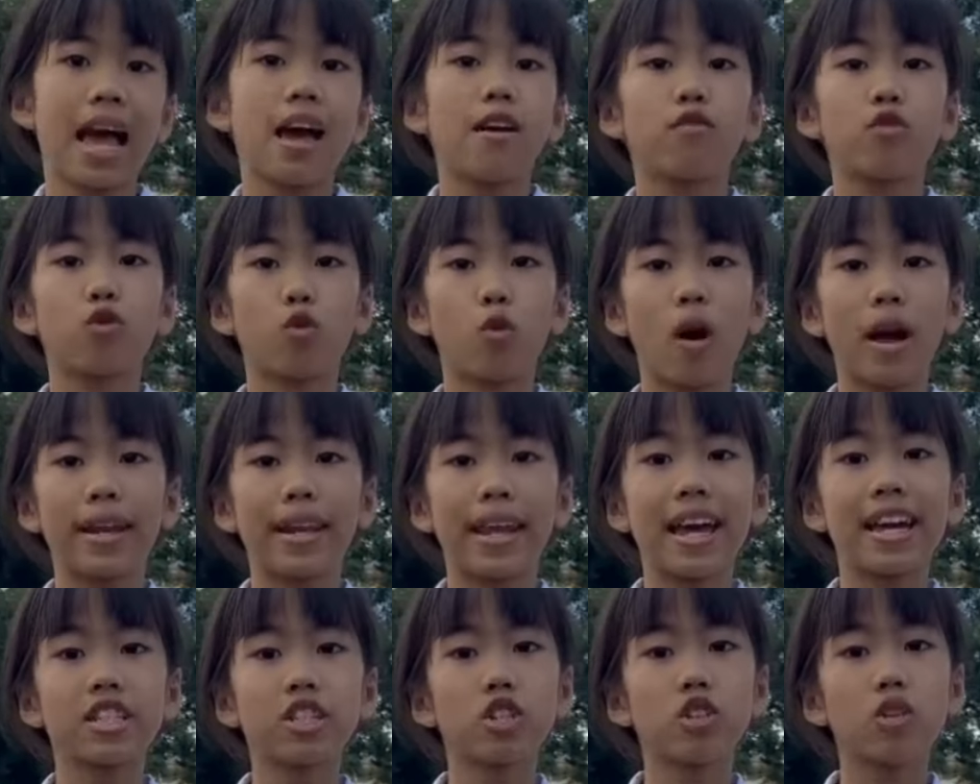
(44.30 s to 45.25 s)
Vũ Quang
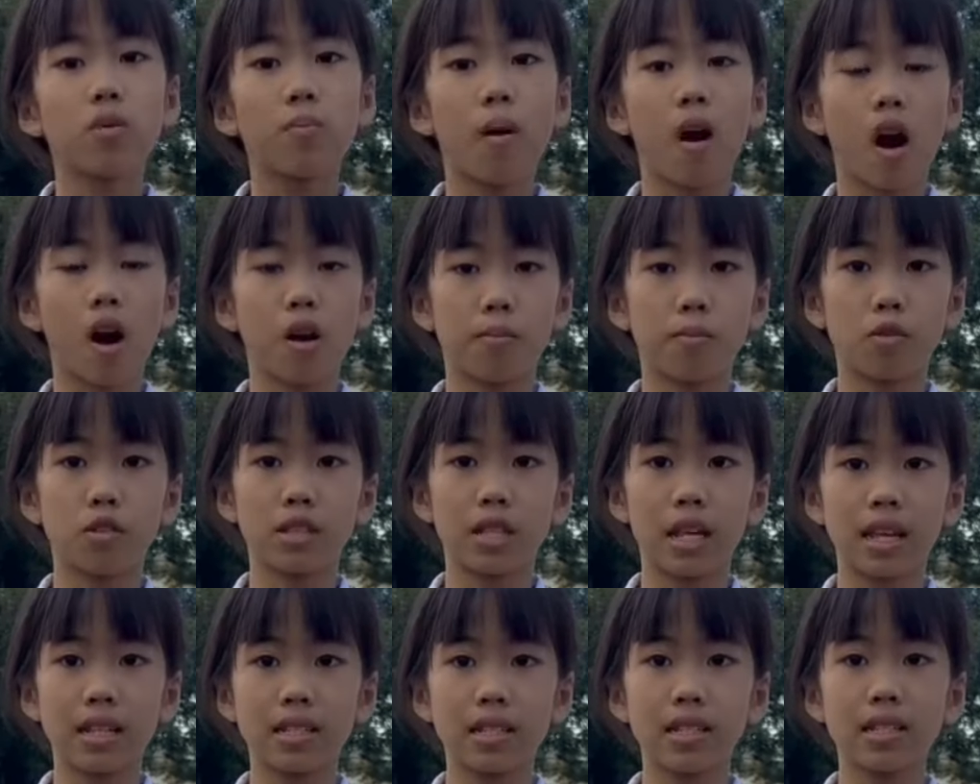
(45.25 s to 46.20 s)
National Park
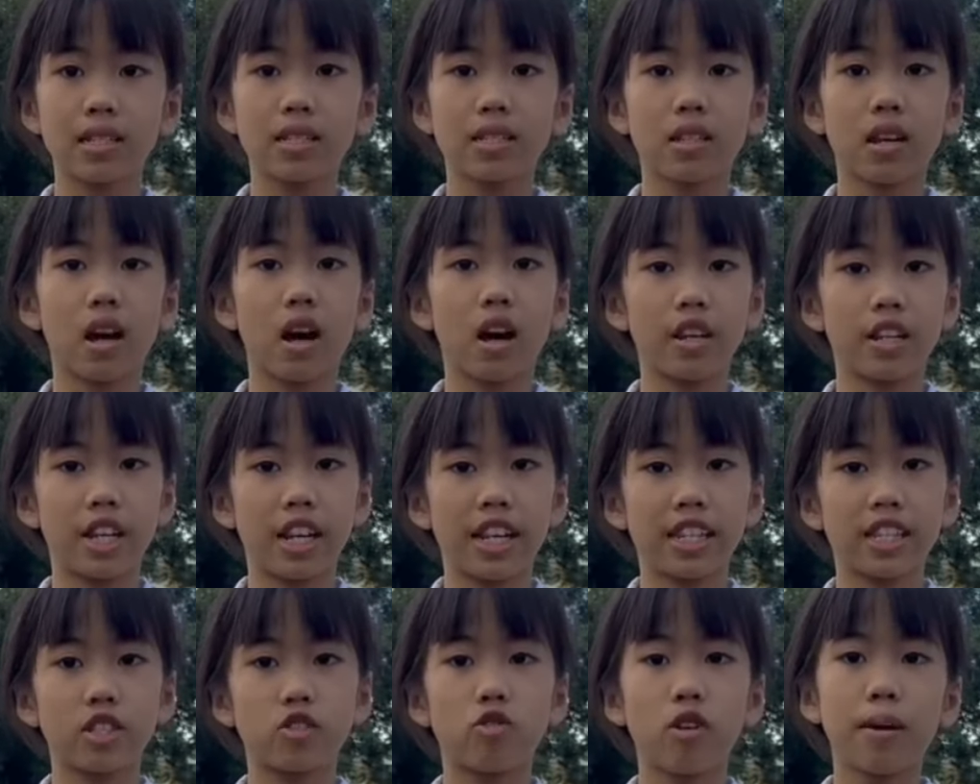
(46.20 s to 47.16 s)
possesses an
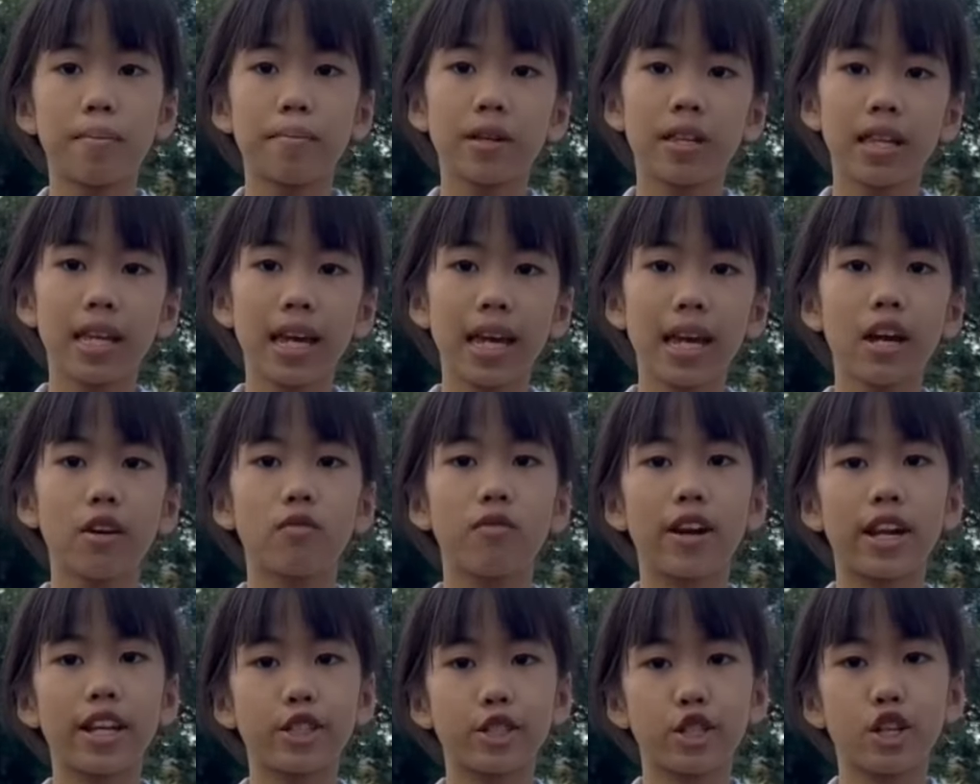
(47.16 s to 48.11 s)
extremely
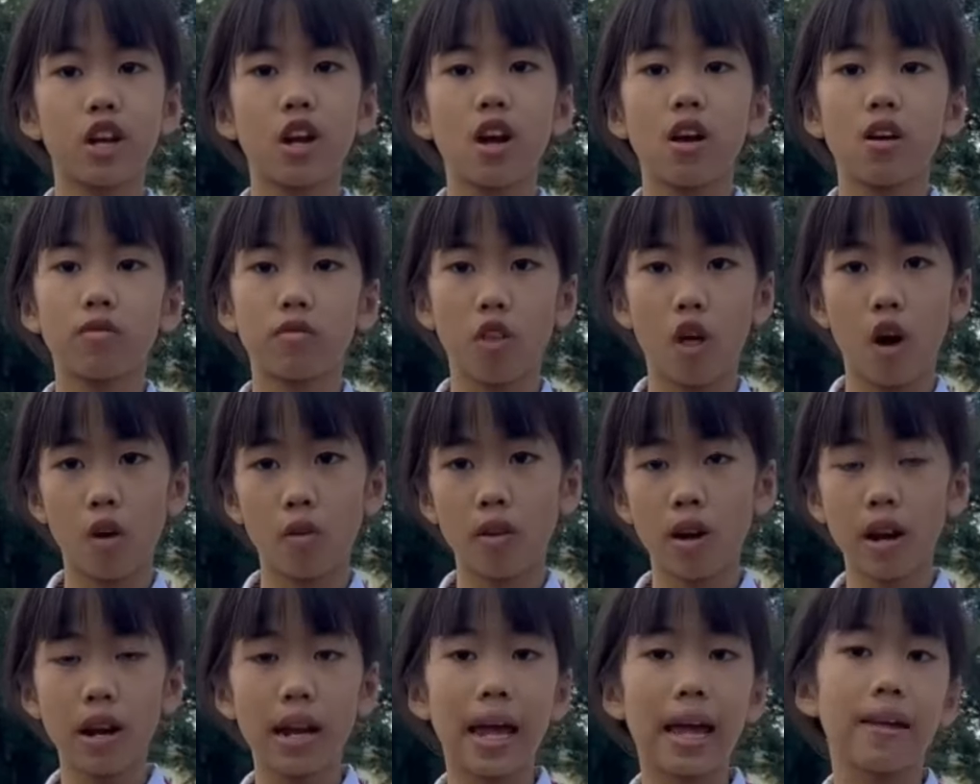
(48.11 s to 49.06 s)
rich
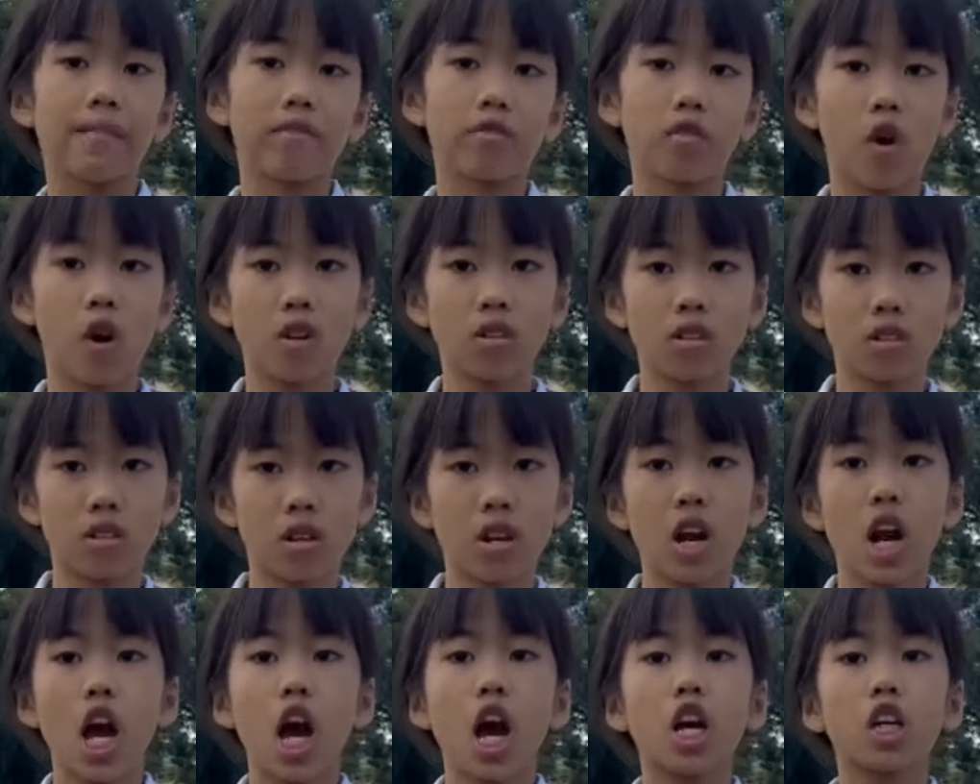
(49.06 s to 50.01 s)
flora and fauna.
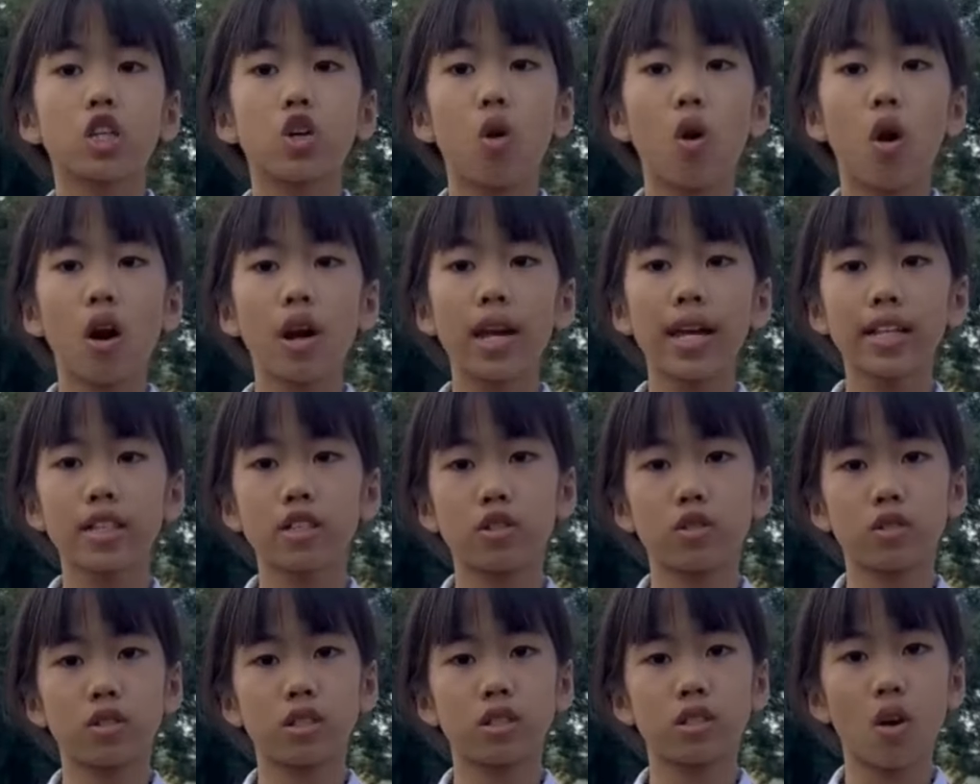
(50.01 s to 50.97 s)
According
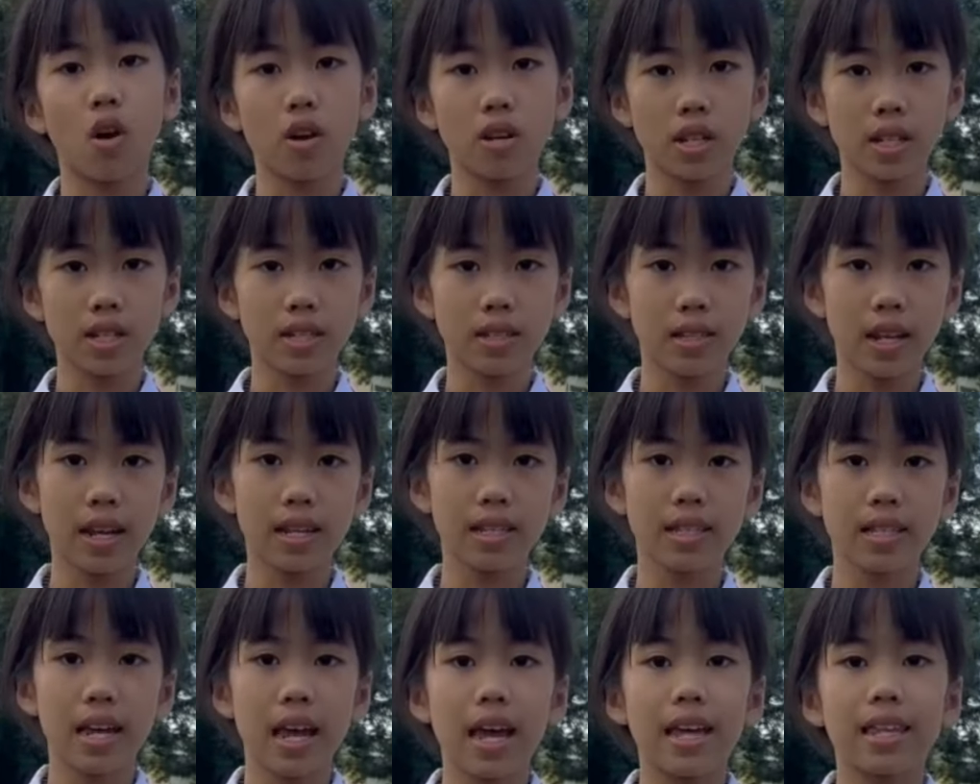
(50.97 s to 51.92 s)
to statistics,
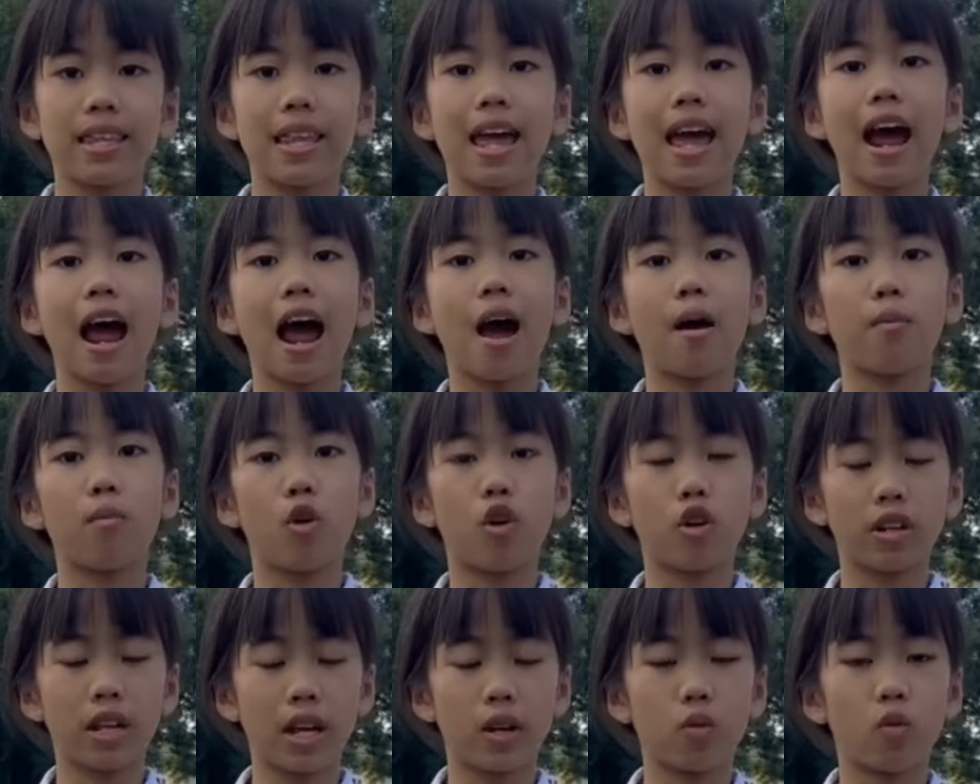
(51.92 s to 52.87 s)
there are more
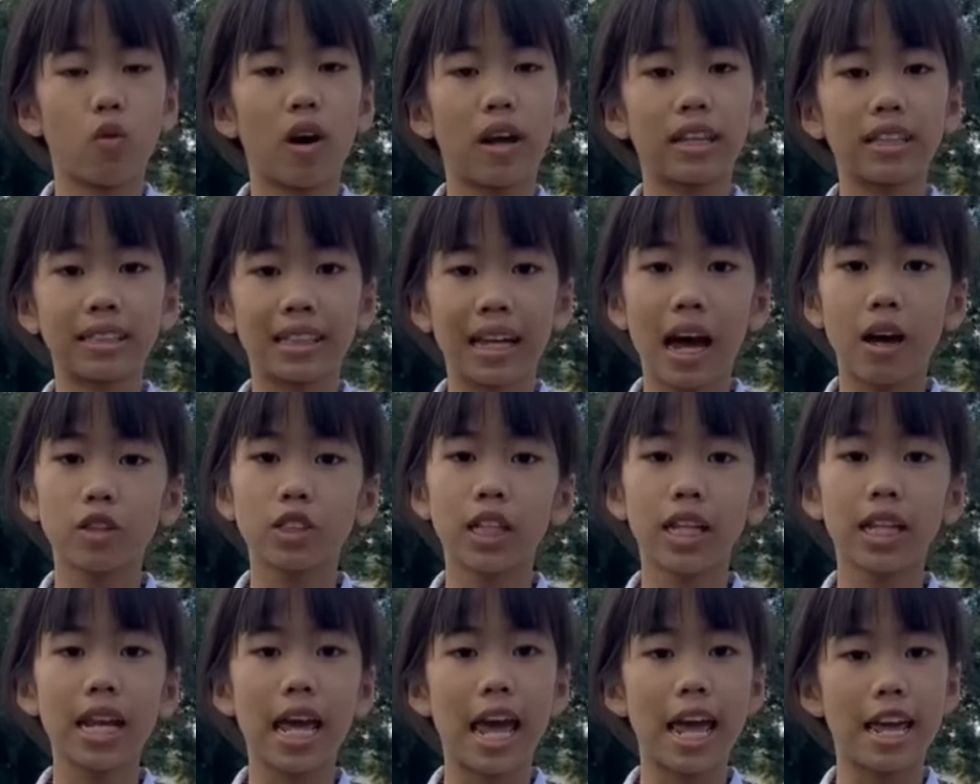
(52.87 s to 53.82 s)
than
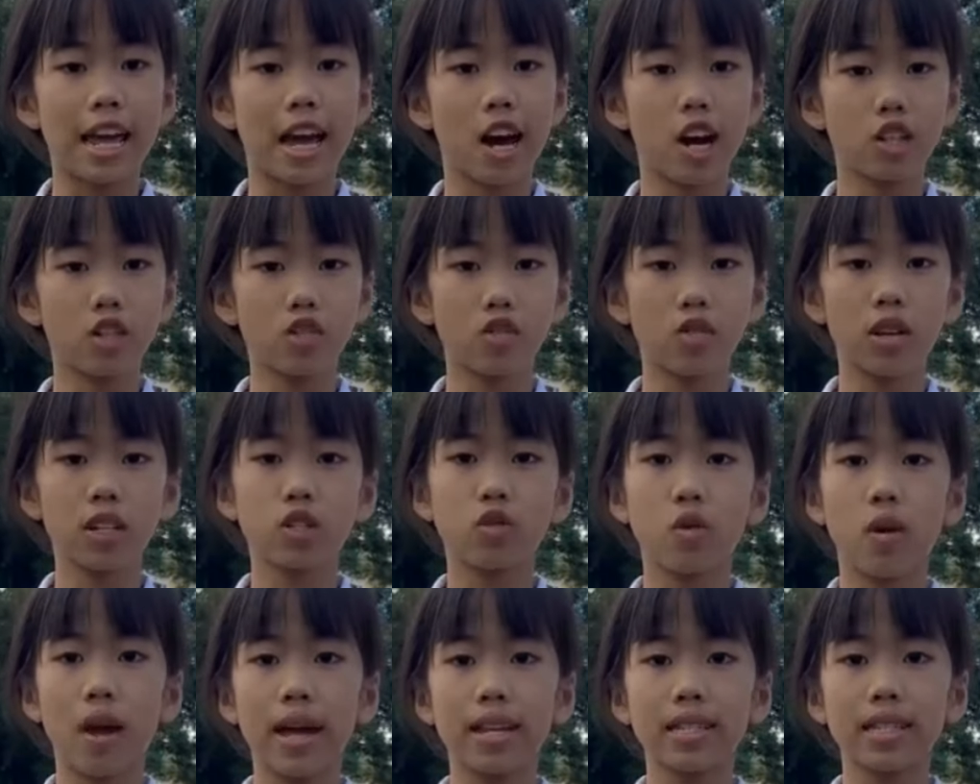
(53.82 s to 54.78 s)

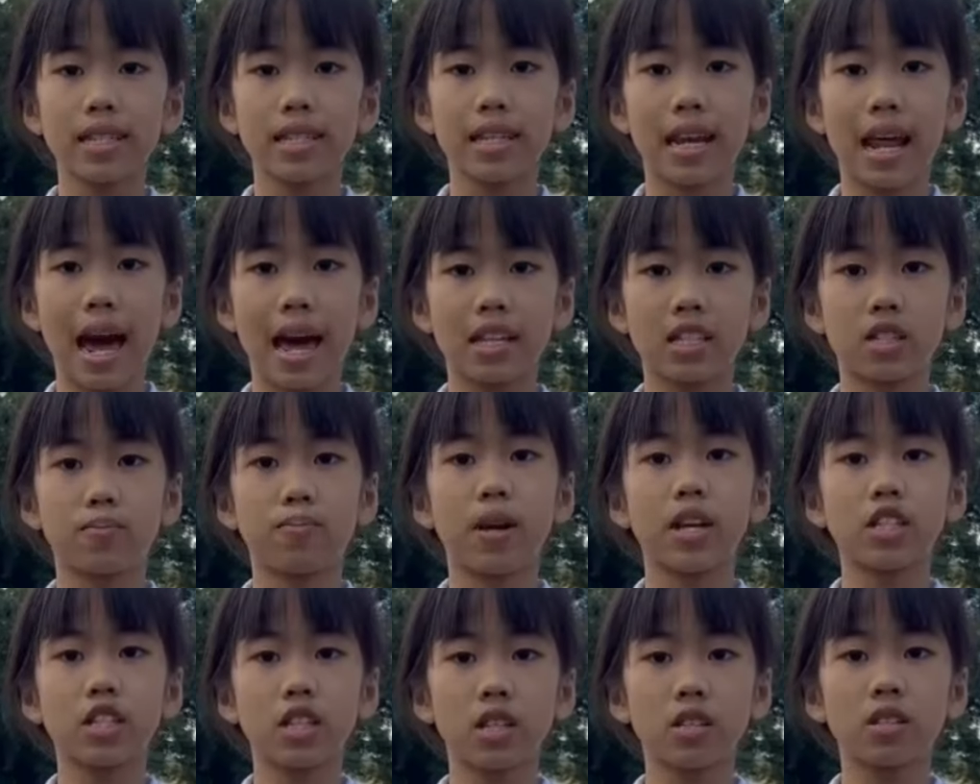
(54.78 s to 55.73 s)
1,829
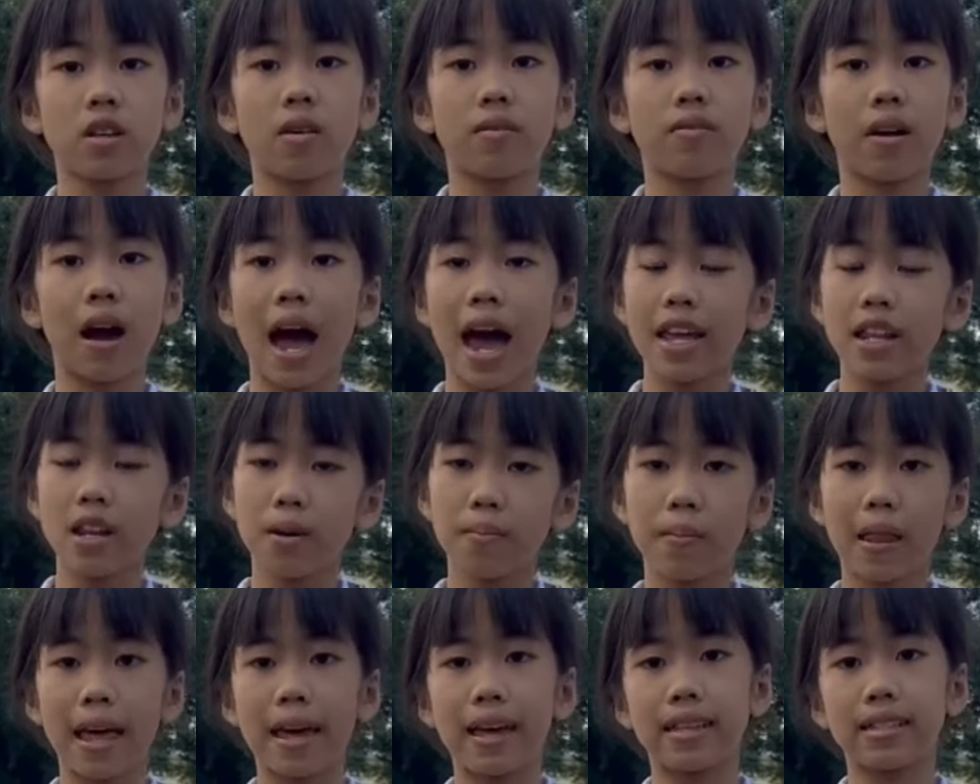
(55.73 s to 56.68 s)
species of
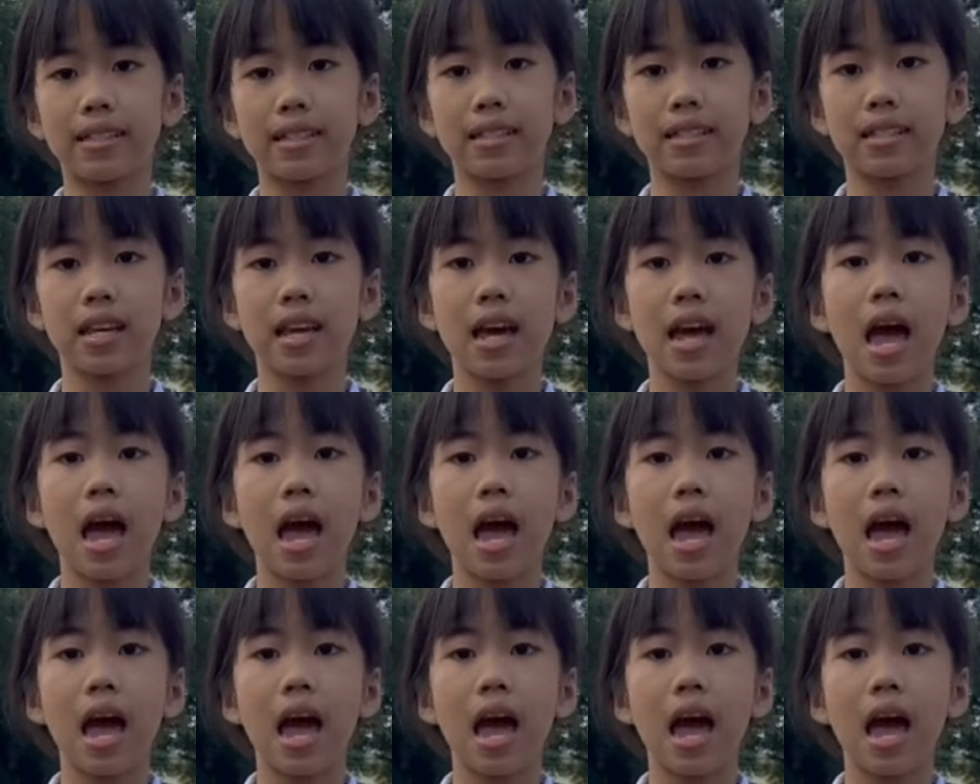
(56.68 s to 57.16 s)
hydroplants.